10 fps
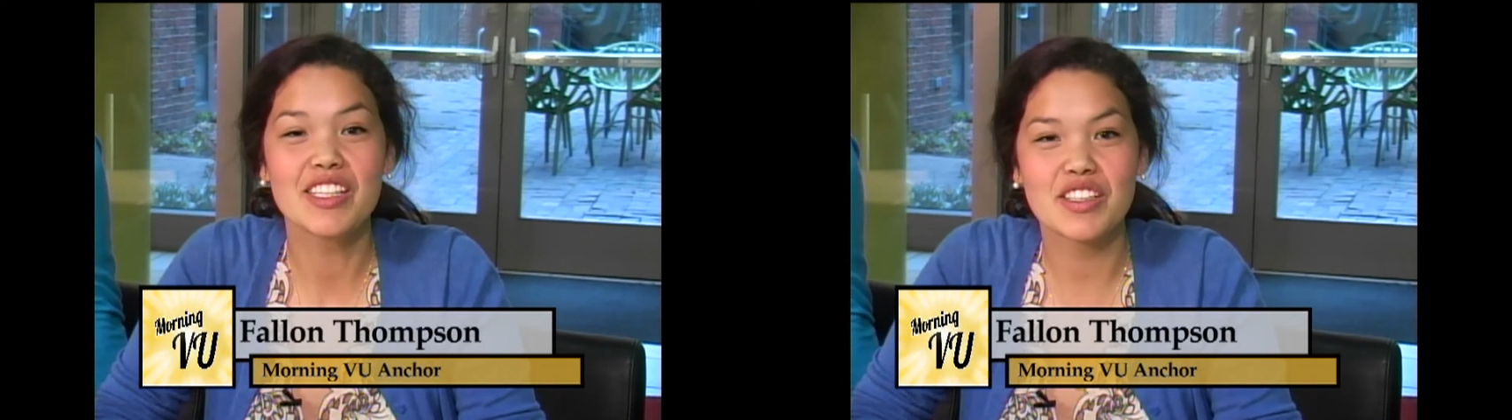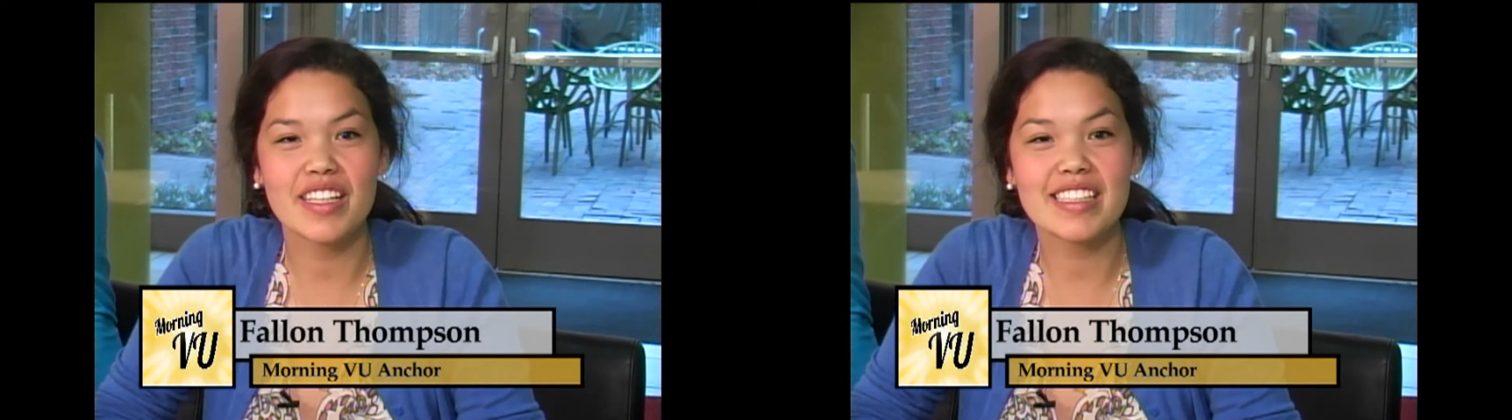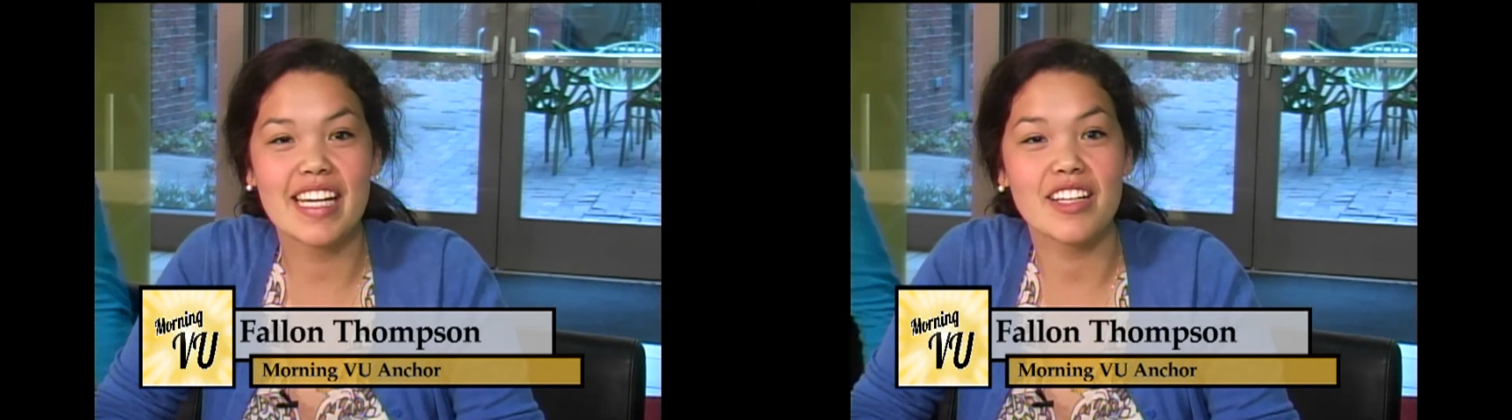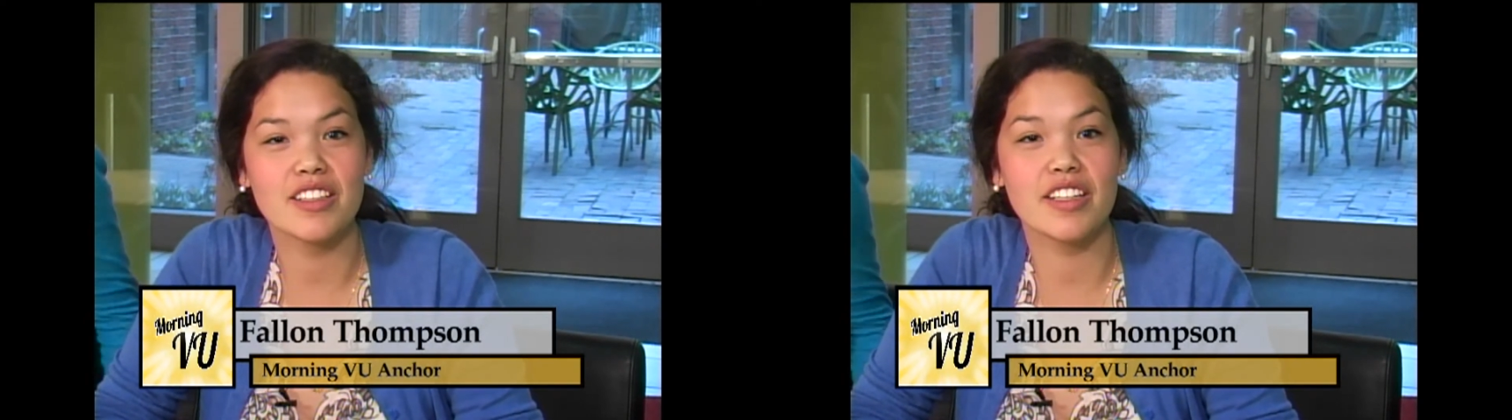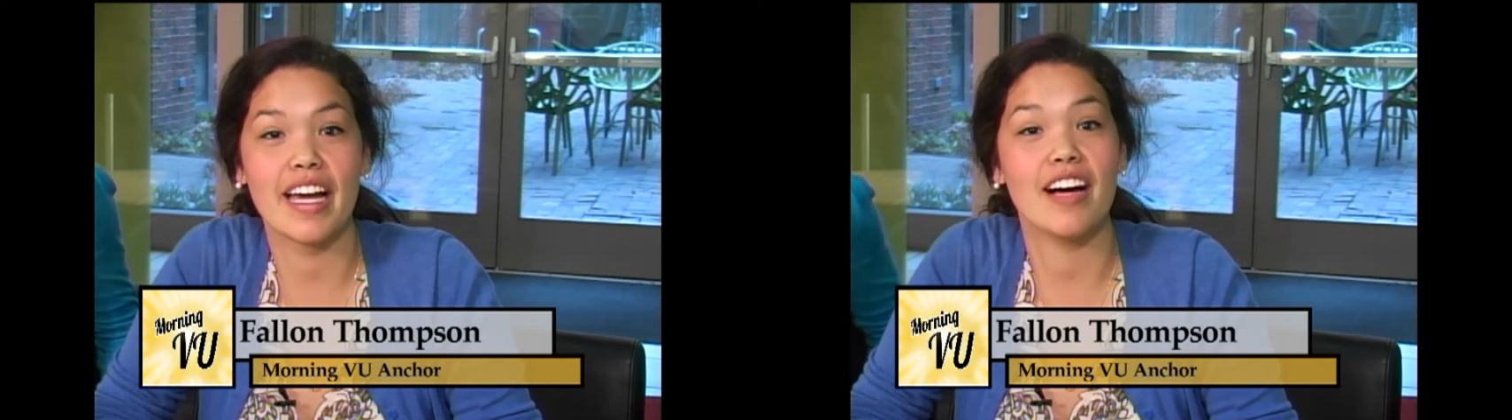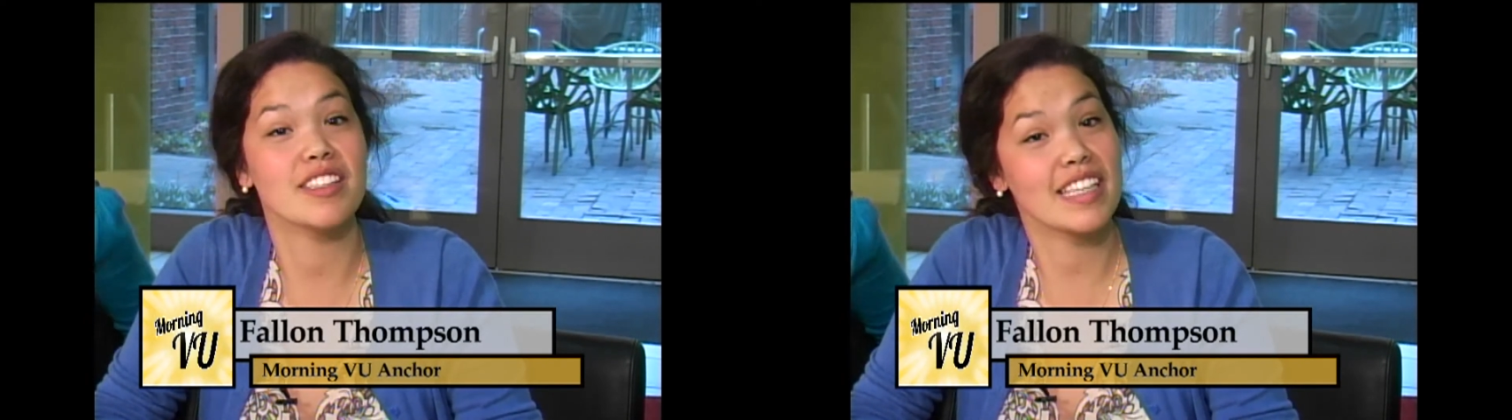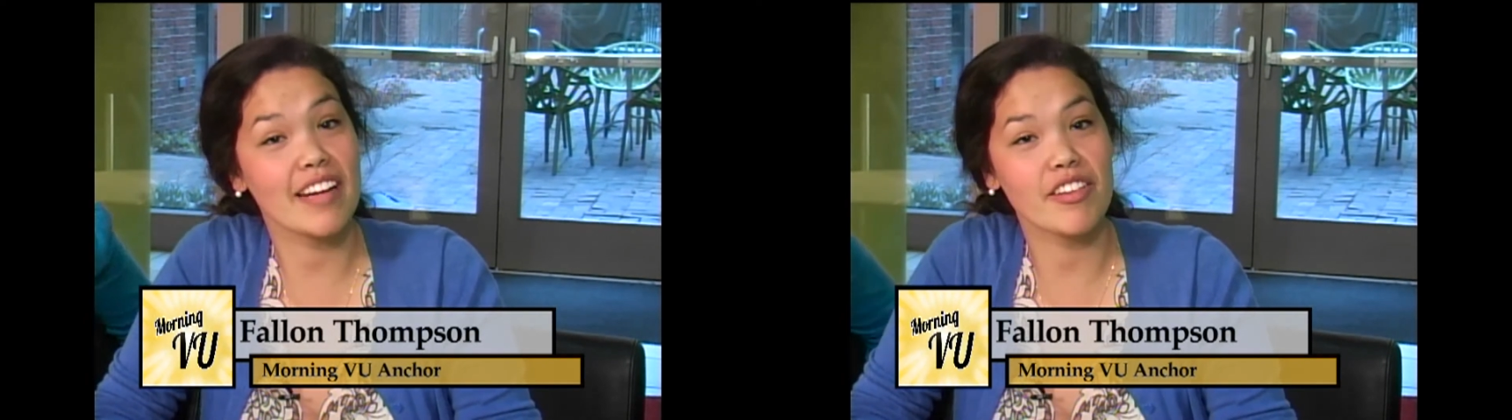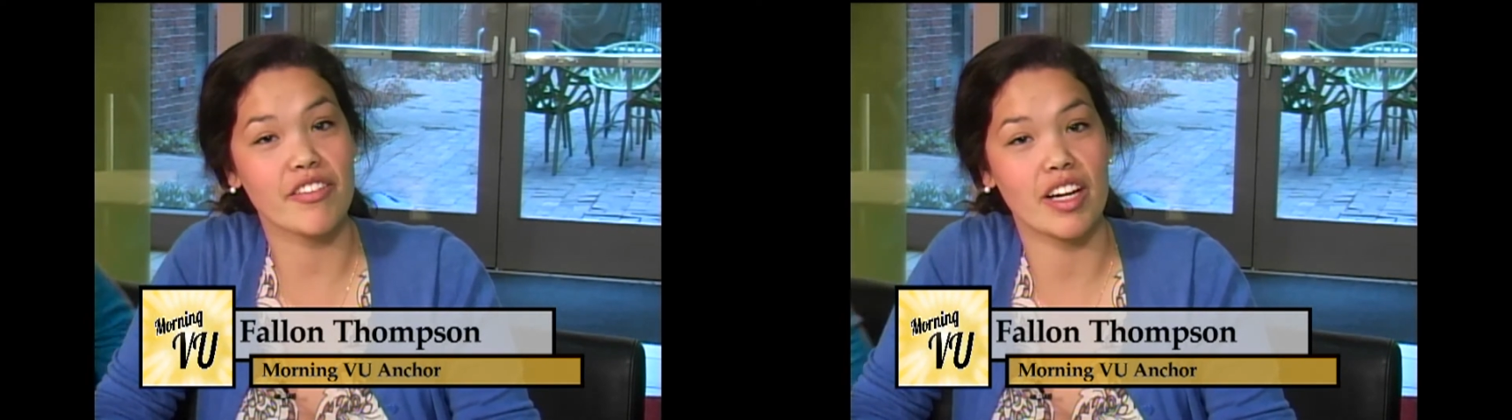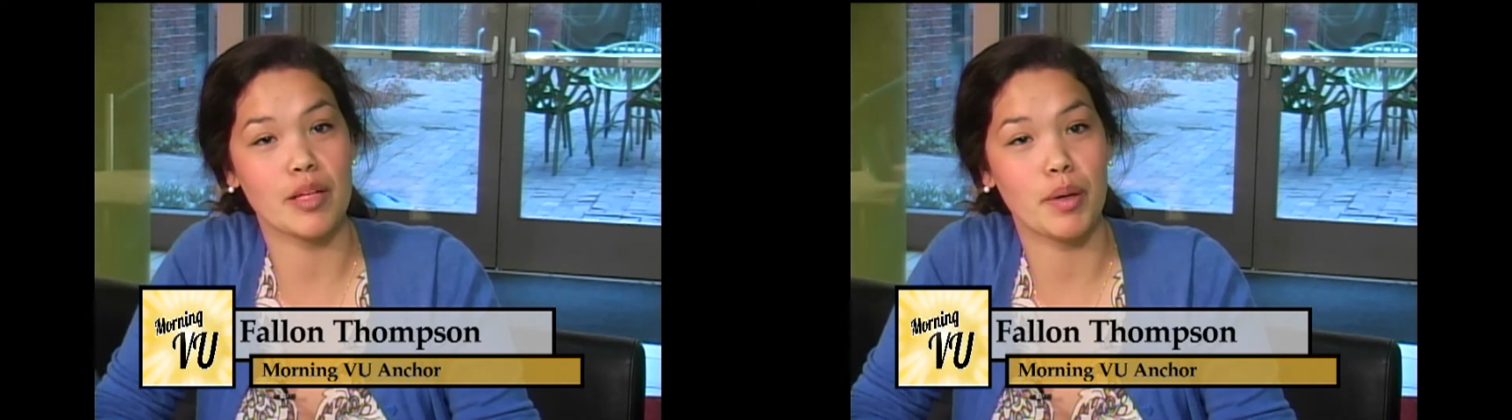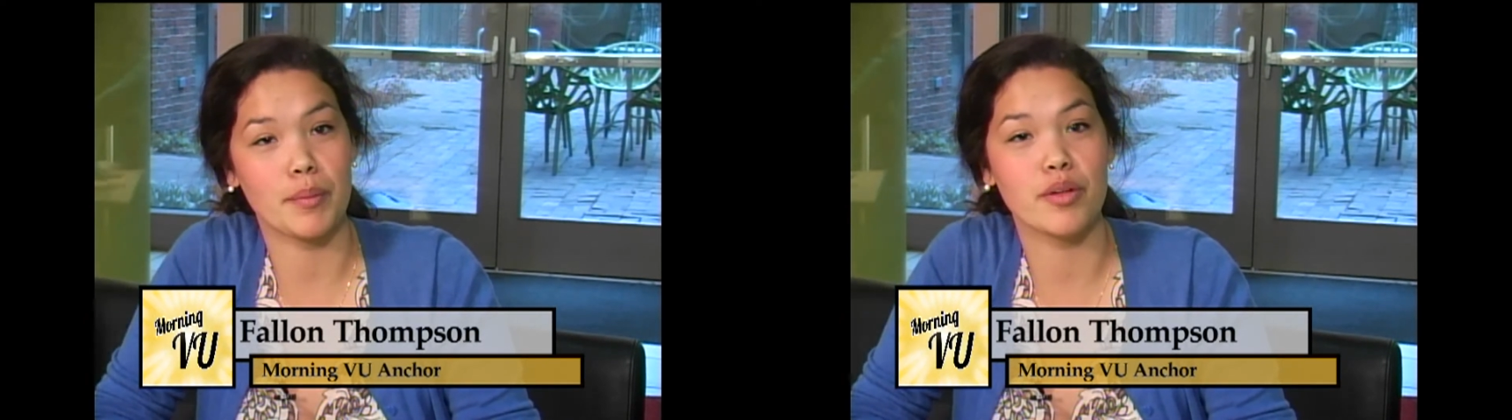So let's take a look outside of the
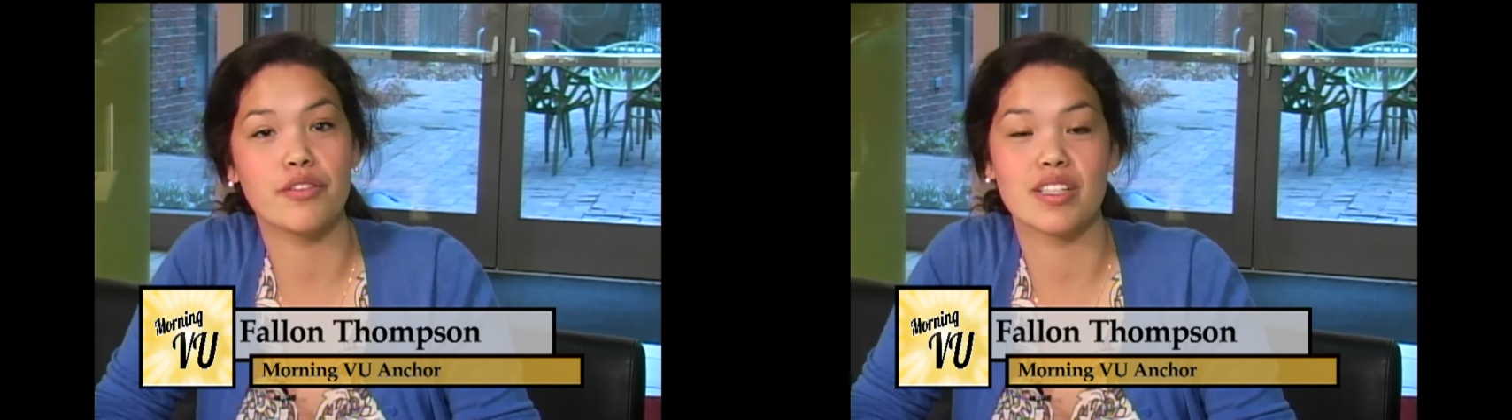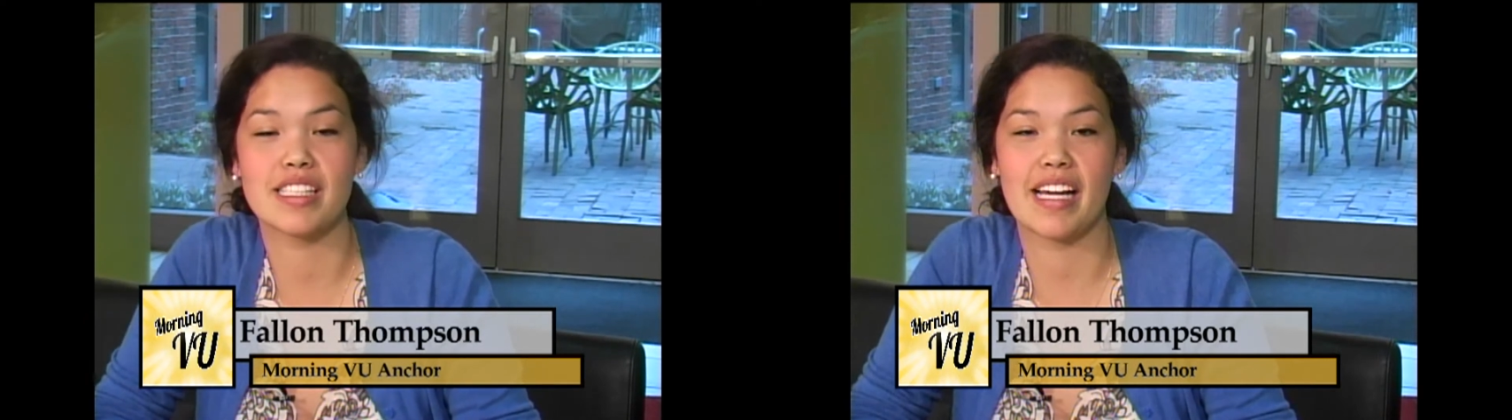Vandy bubble for a